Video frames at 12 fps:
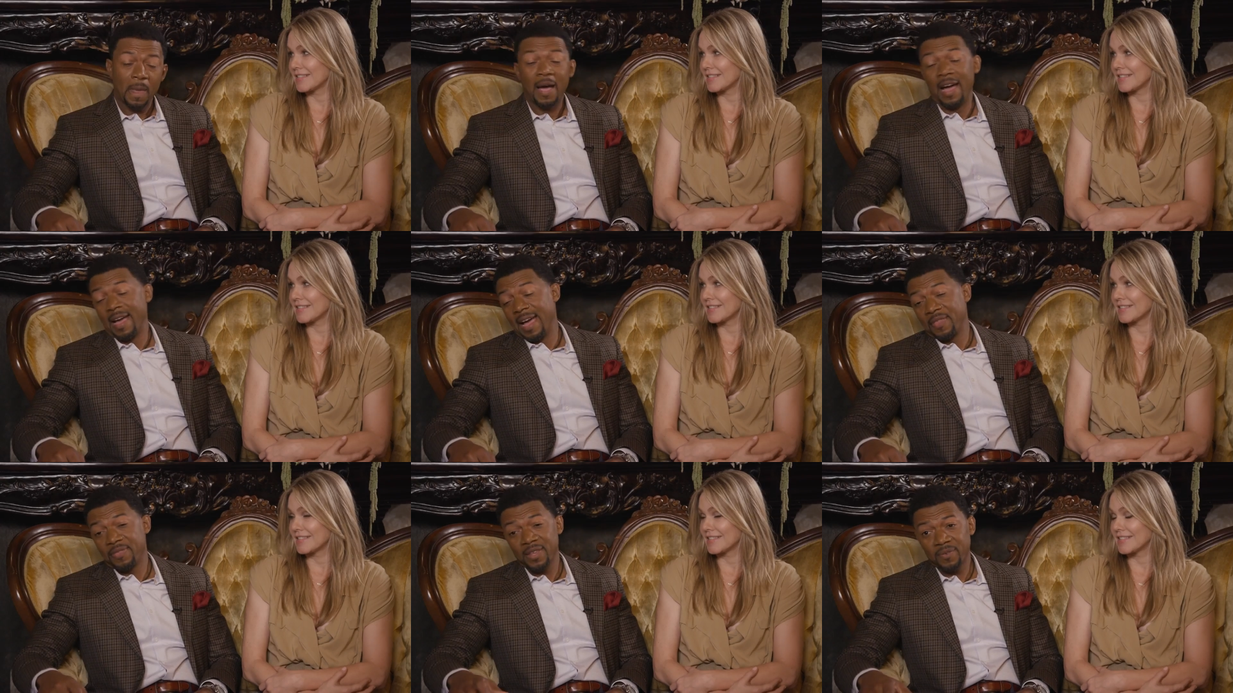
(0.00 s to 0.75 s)
Speaker 1: I, I
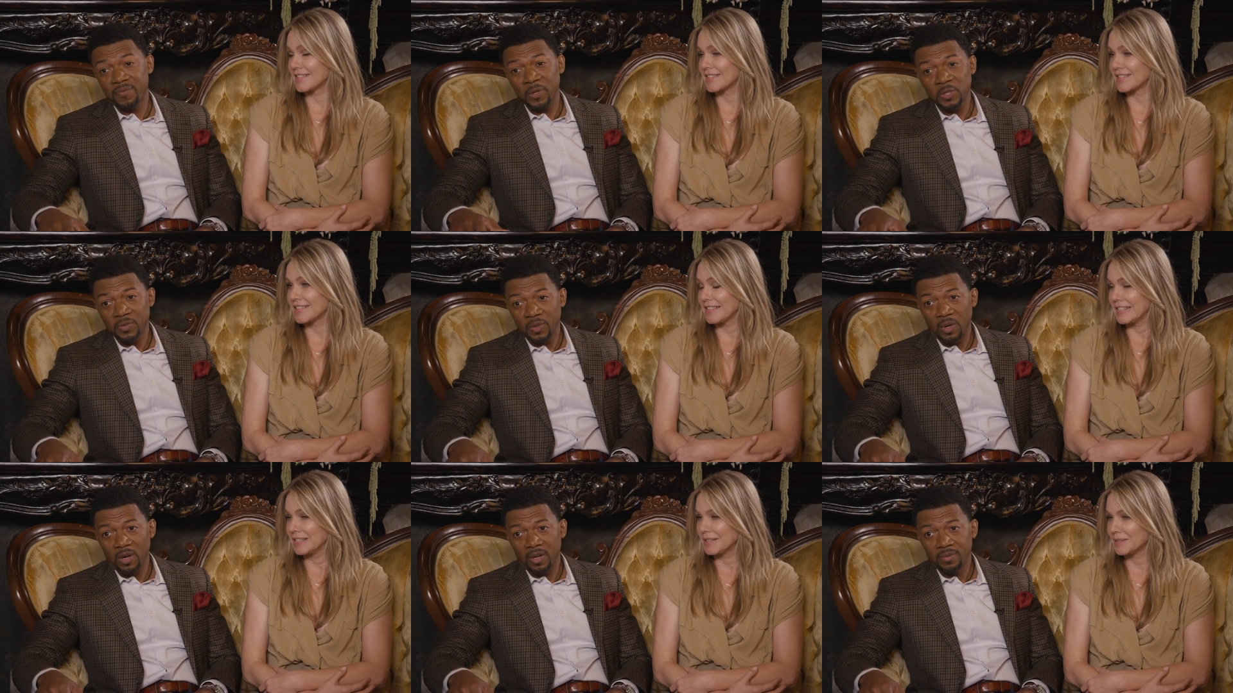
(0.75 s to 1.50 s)
think, first of
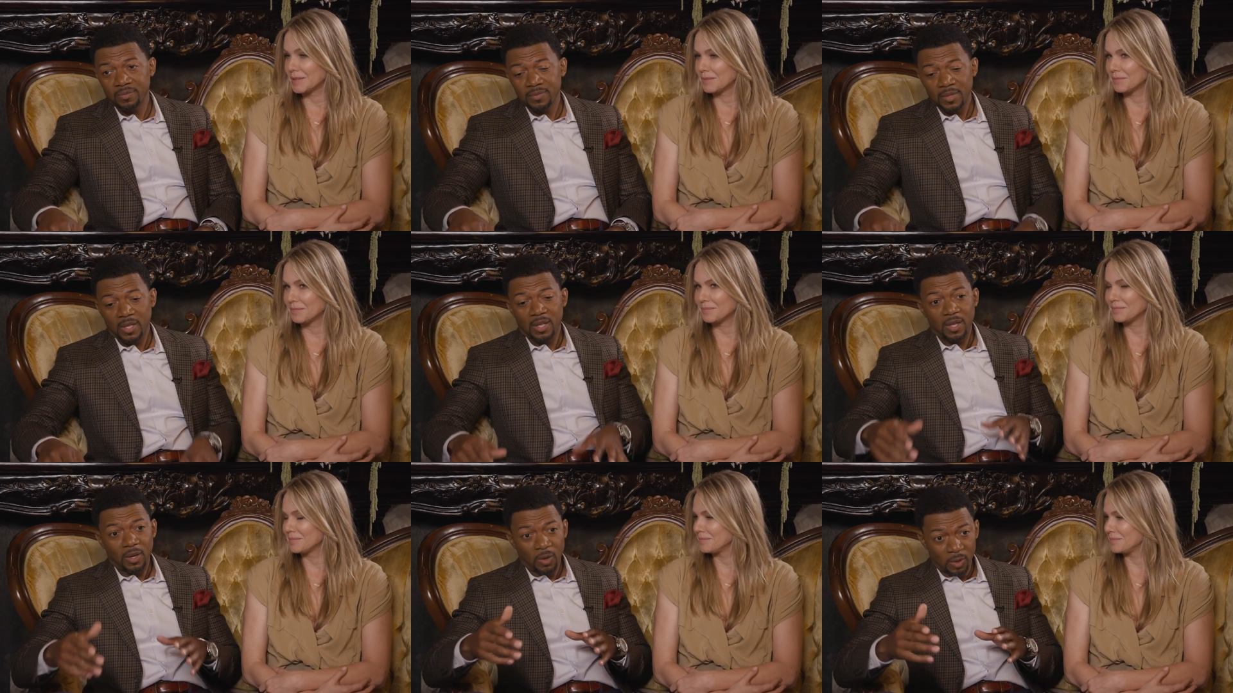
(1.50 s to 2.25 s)
all,
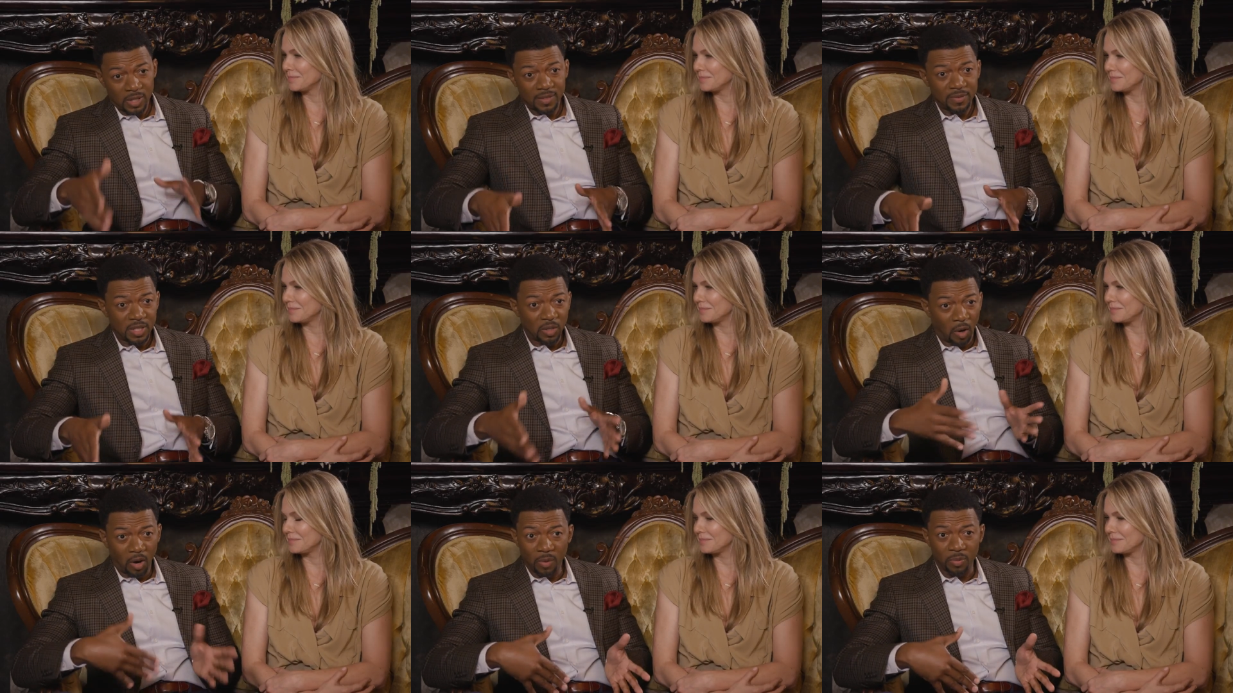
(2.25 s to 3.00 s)
Olivia and
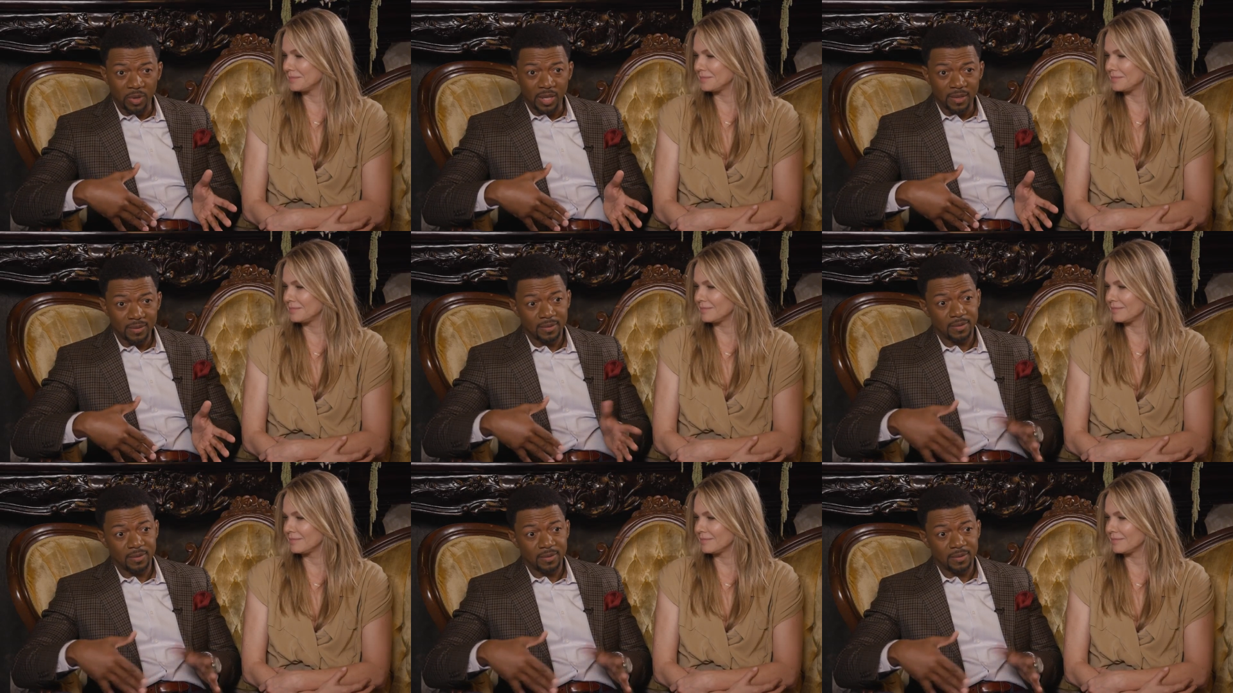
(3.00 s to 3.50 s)
Aubrey